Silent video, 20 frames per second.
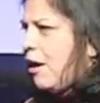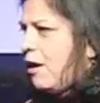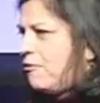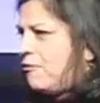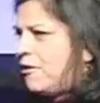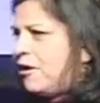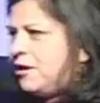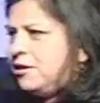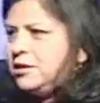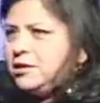
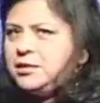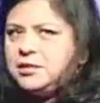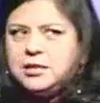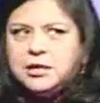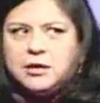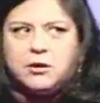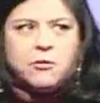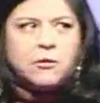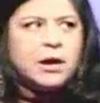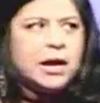off all these
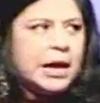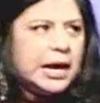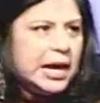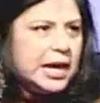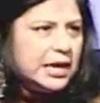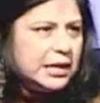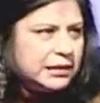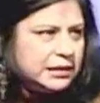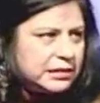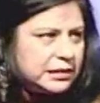
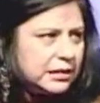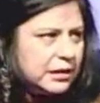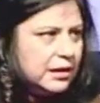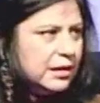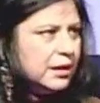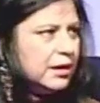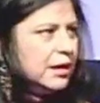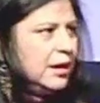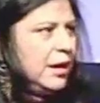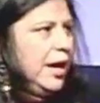degrees
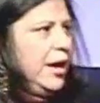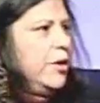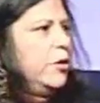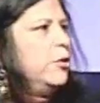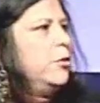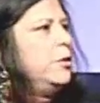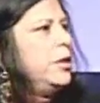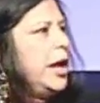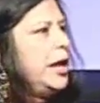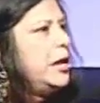and
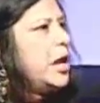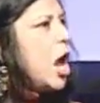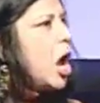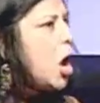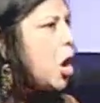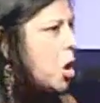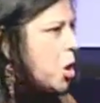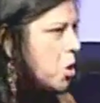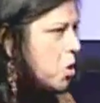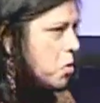who they
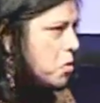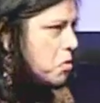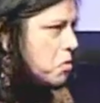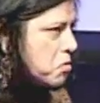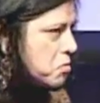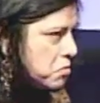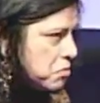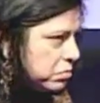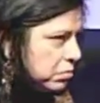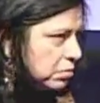
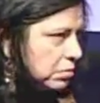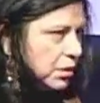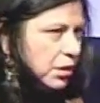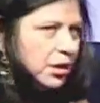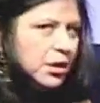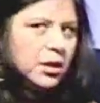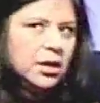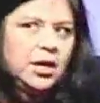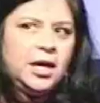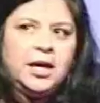know.
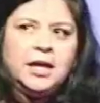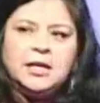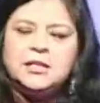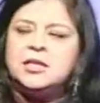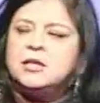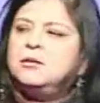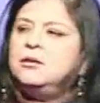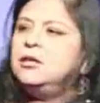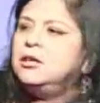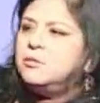And I
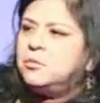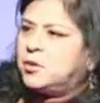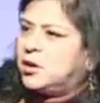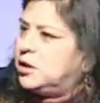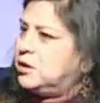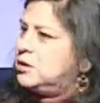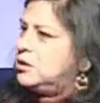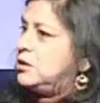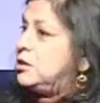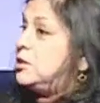said, look,
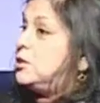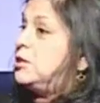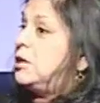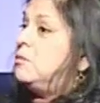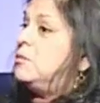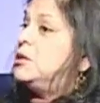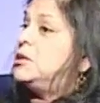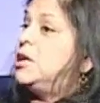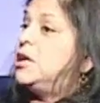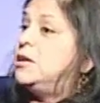brother, sister, I'm
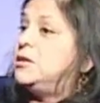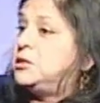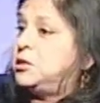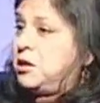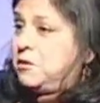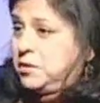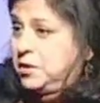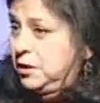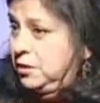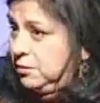going to tell you
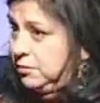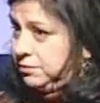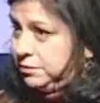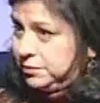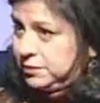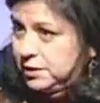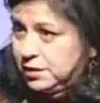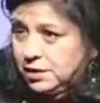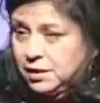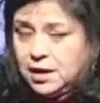something.
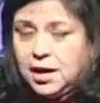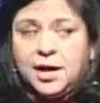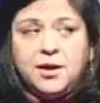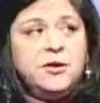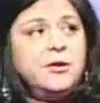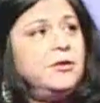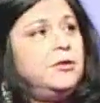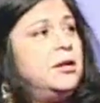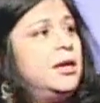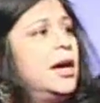I
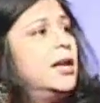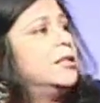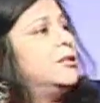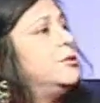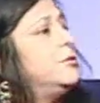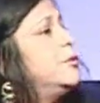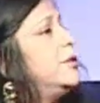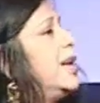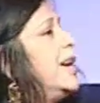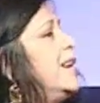know you got
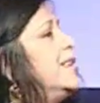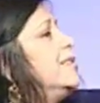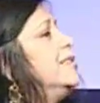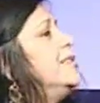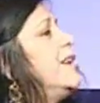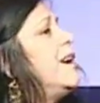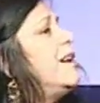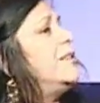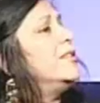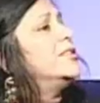
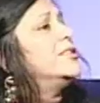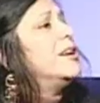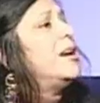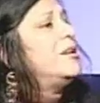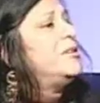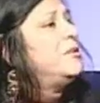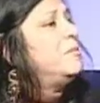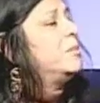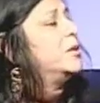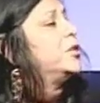$2,000
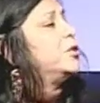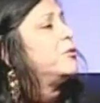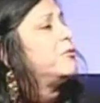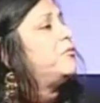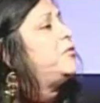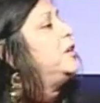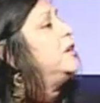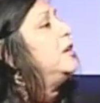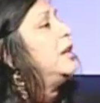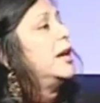on you, but you
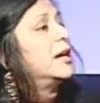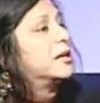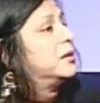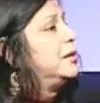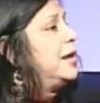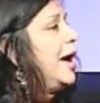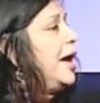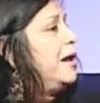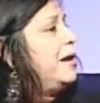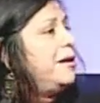feel like
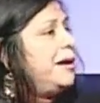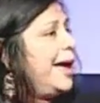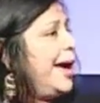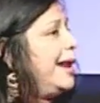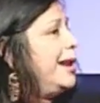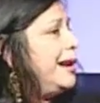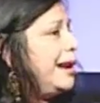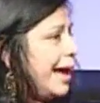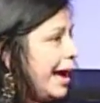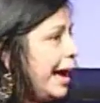
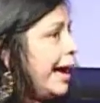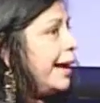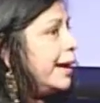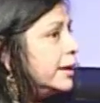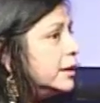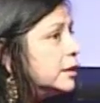$1.99.